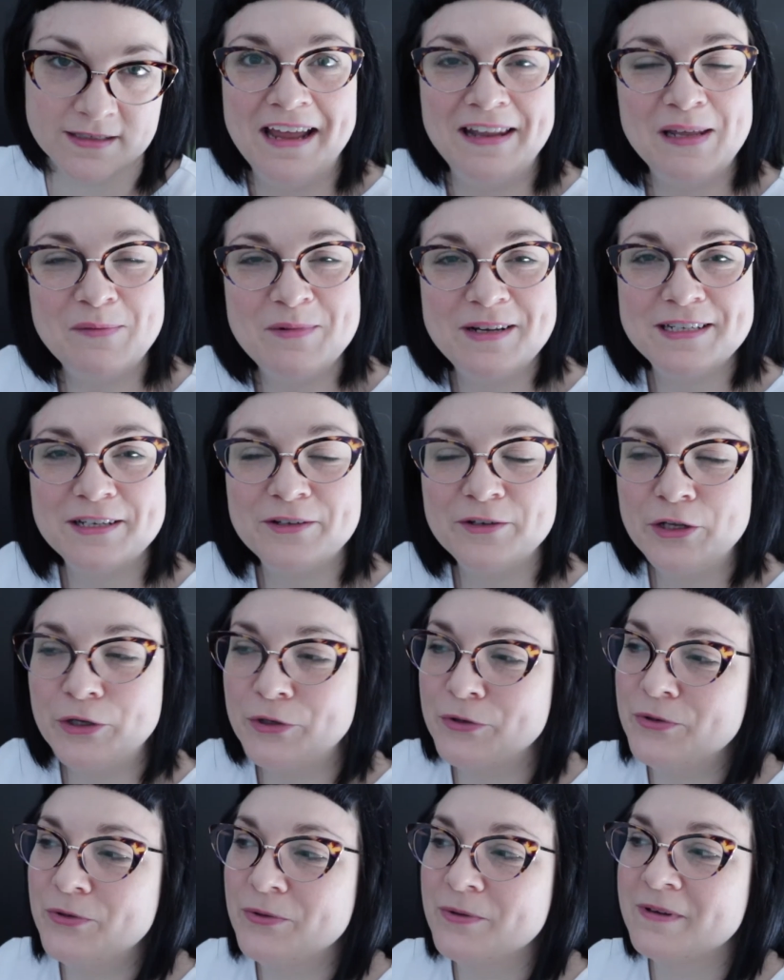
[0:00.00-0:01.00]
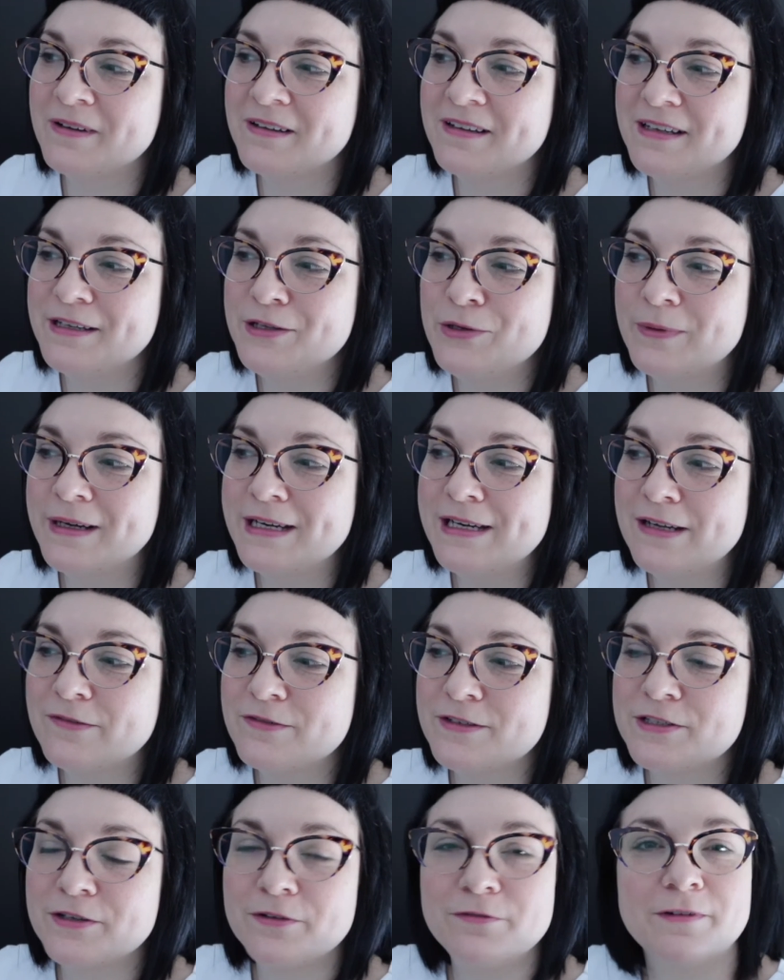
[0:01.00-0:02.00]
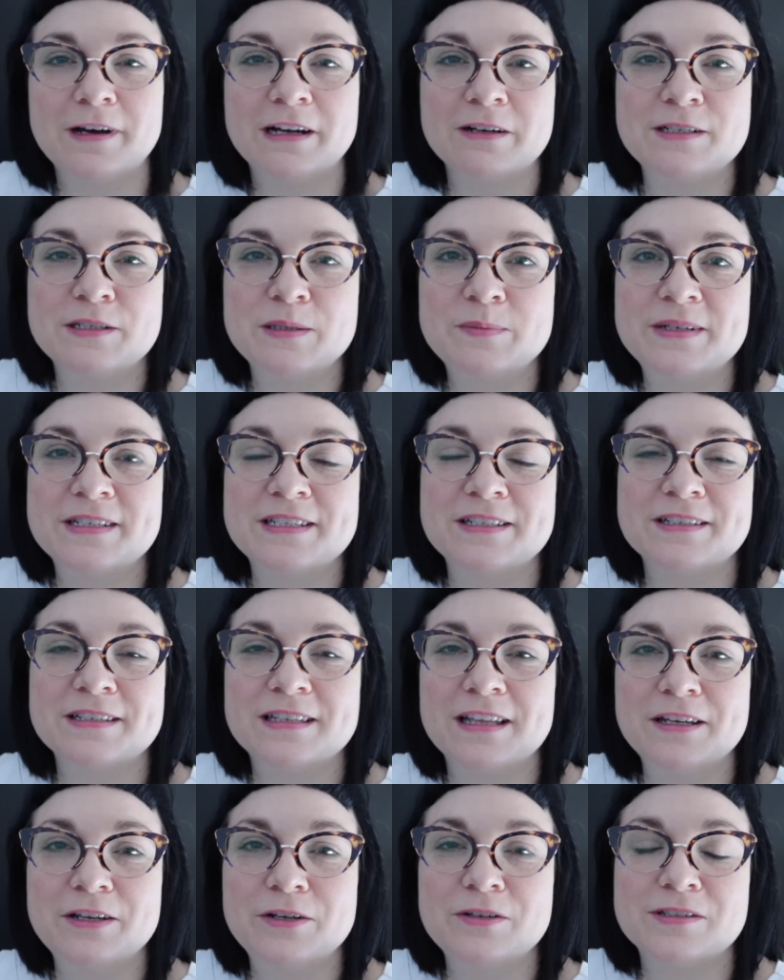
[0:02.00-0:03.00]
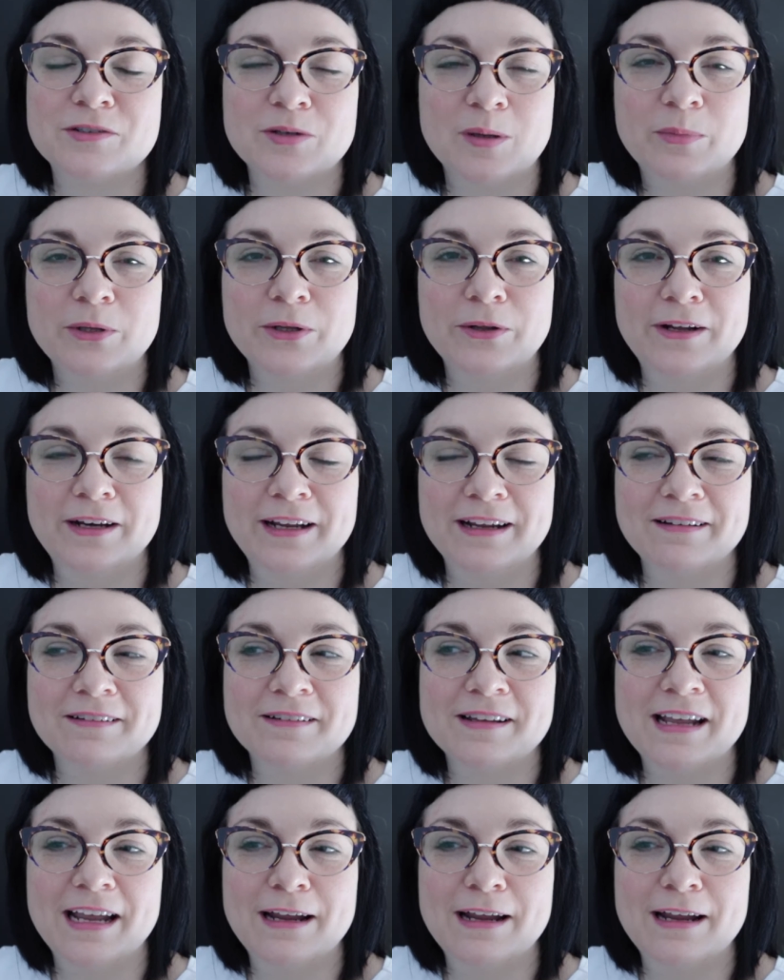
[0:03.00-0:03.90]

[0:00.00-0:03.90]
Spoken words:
And let me tell you, you are never so far into business that you stop learning.